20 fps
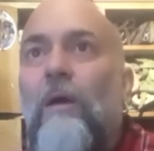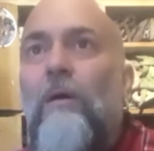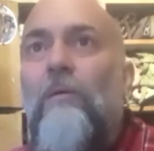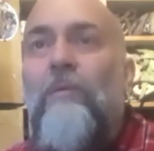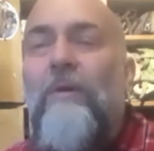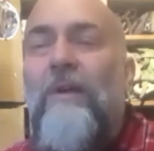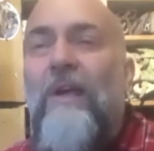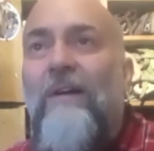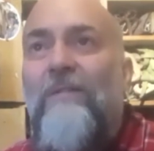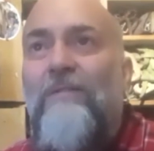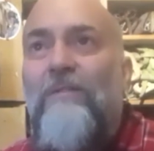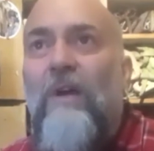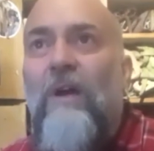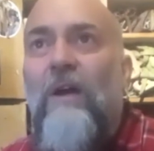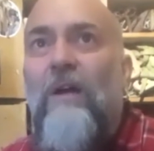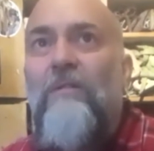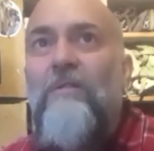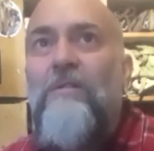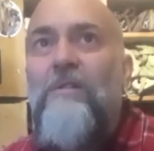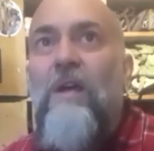we have to
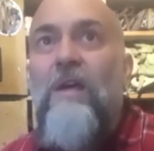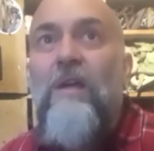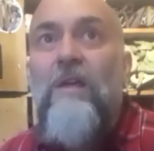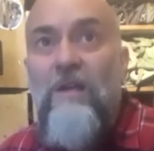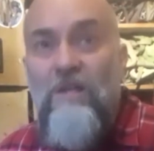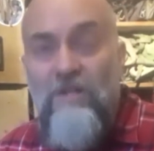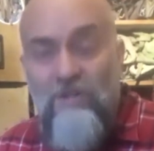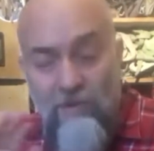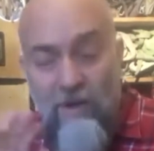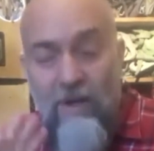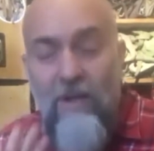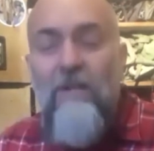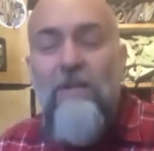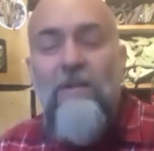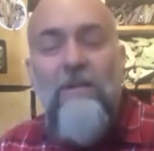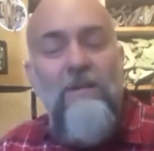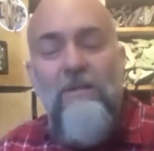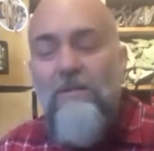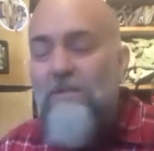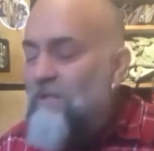kind of say, it's great,
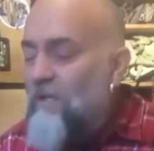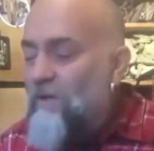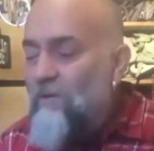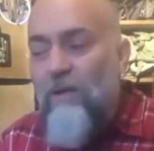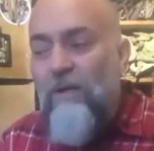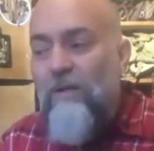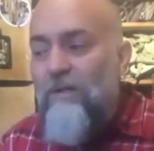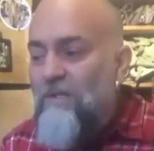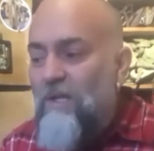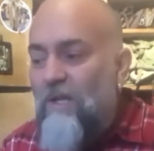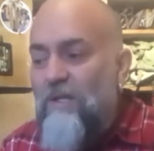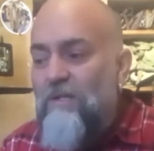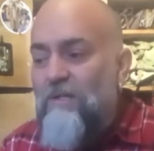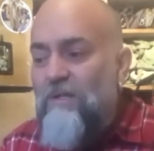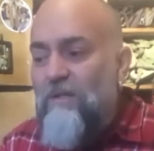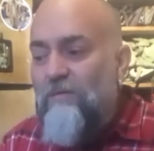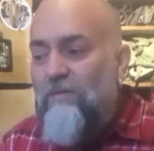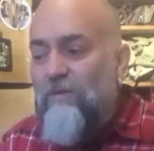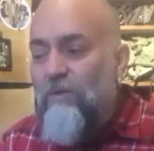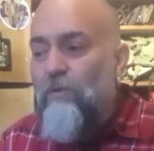totally understand that it's
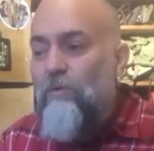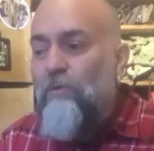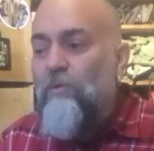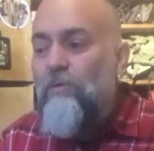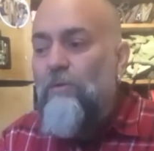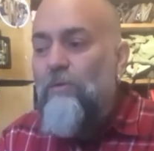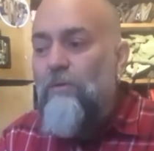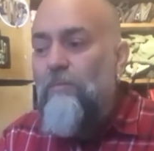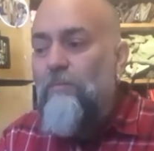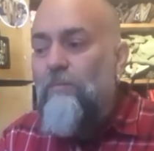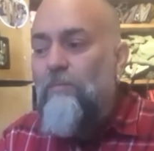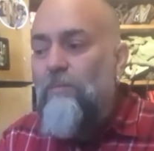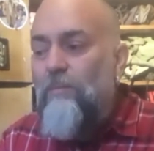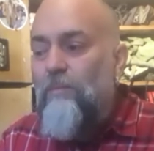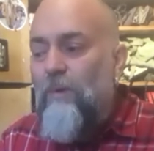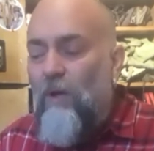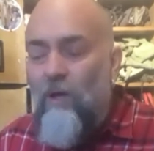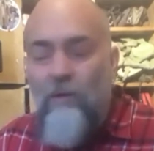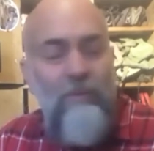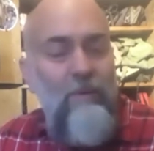difficult.
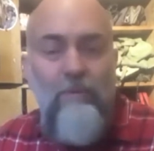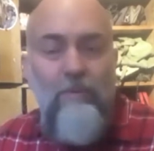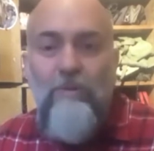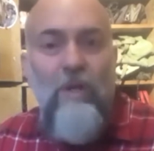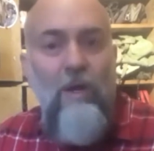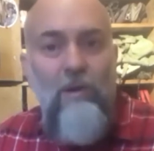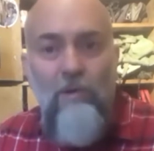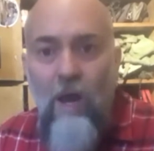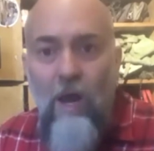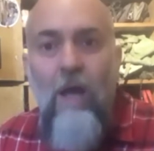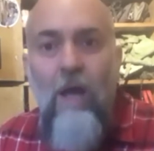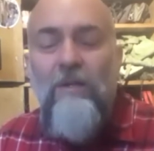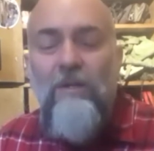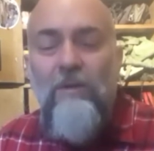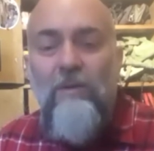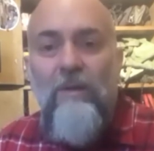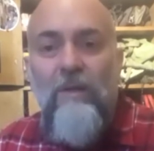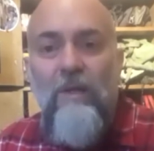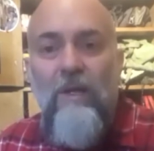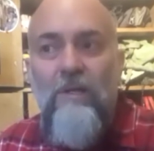A lot of people don't like
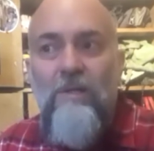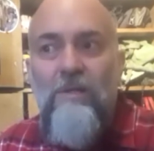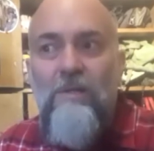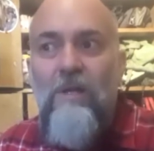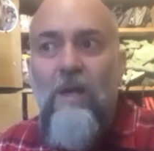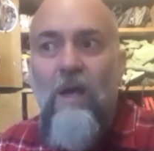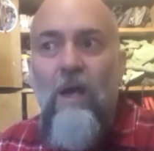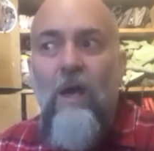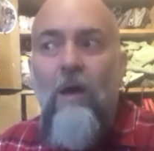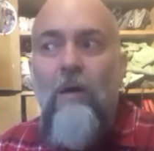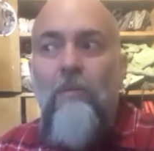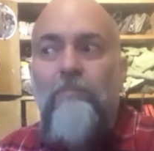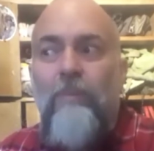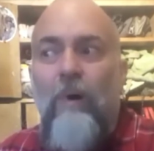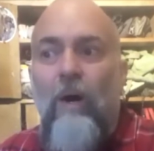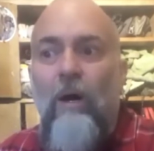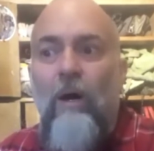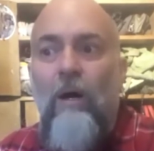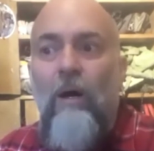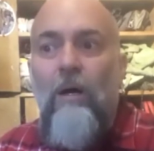doing this,
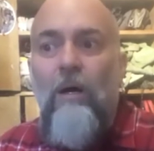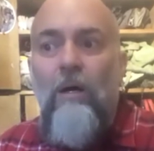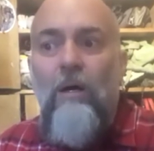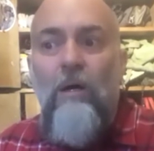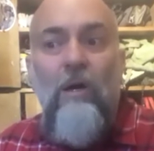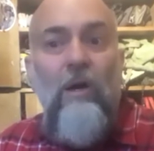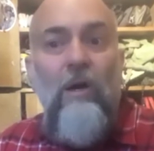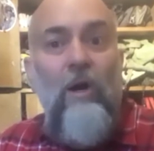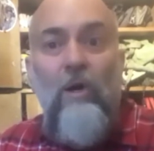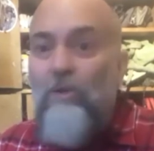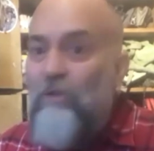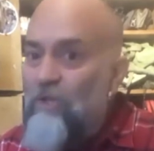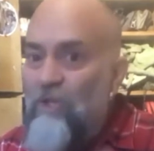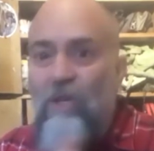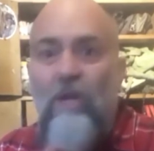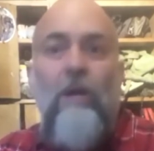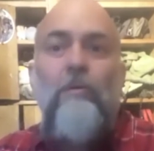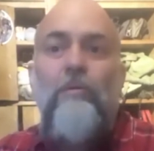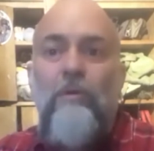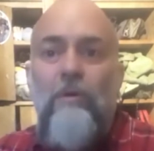but on you
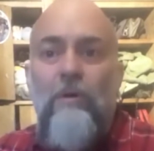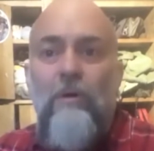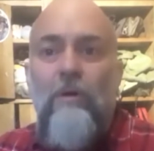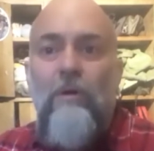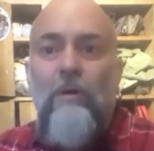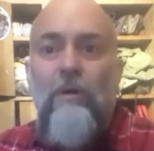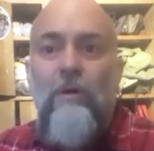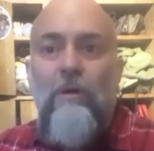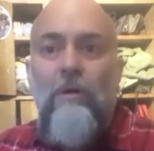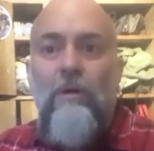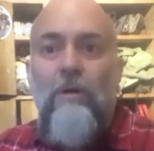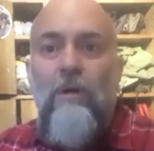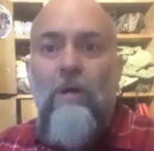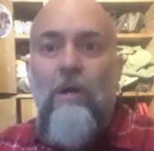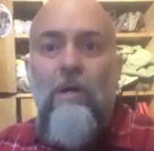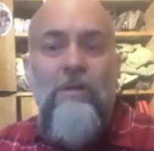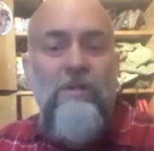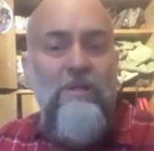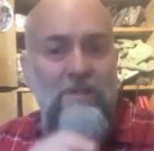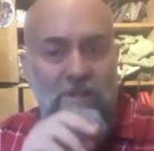go,
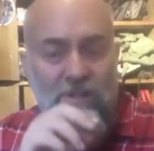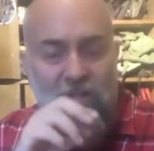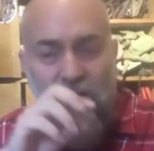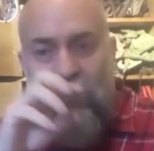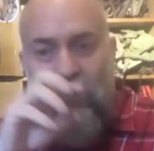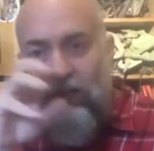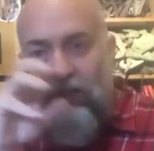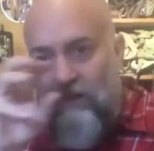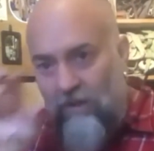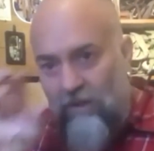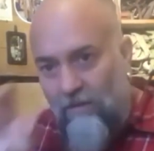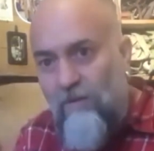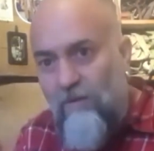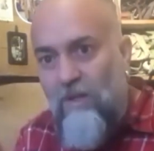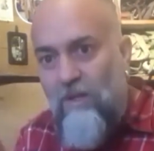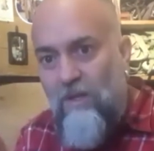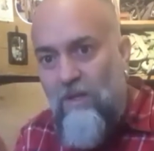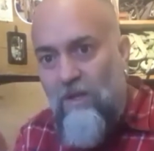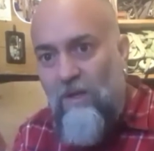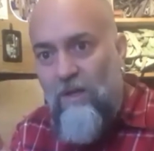because it's lovely that
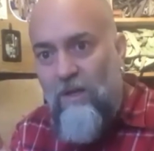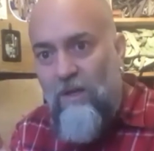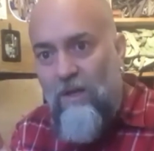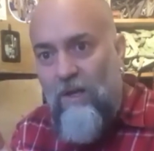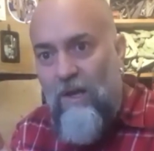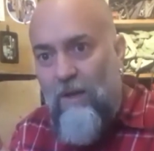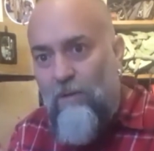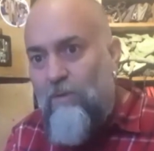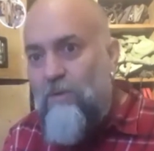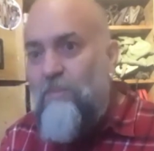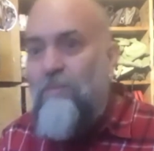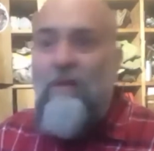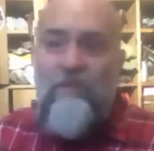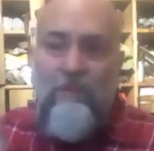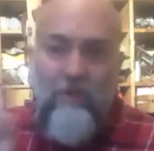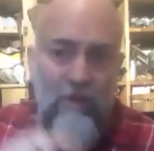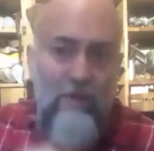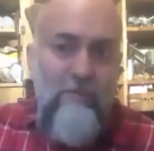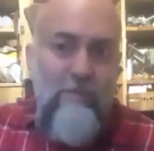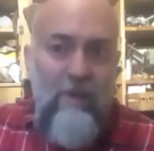you're learning language, but if you're
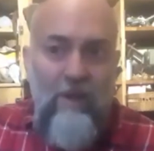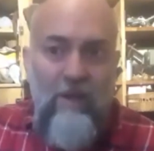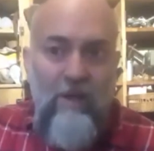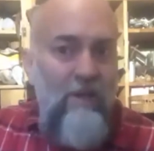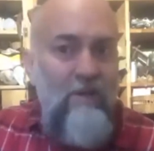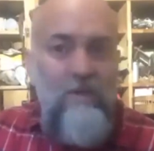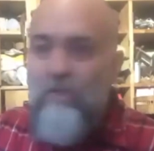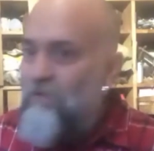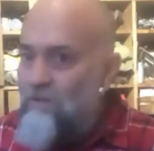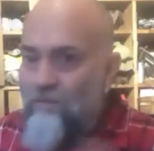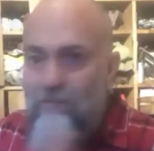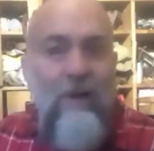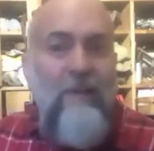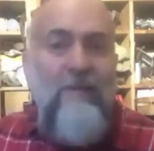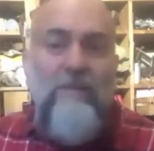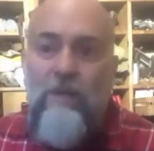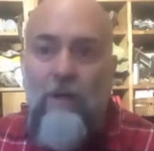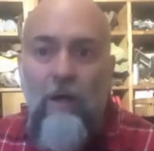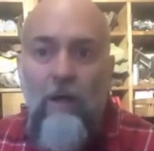not speaking, it doesn't matter.